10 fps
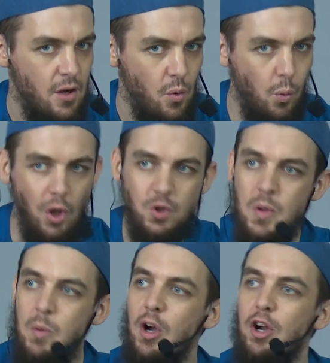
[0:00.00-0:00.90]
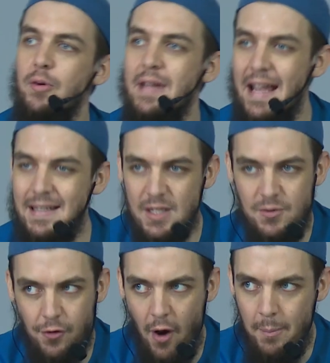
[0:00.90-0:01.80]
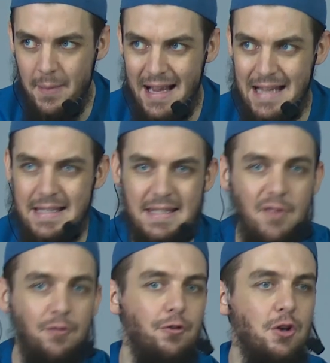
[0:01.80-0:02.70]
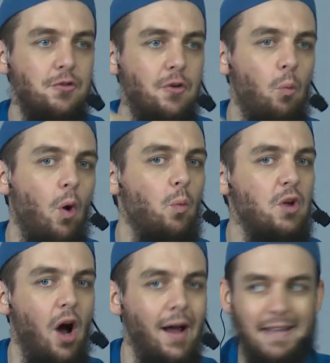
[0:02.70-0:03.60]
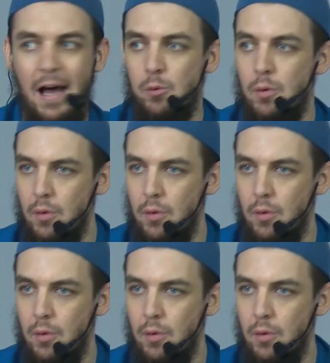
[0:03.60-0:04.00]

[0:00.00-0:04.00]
What we were created from is different from what we are now.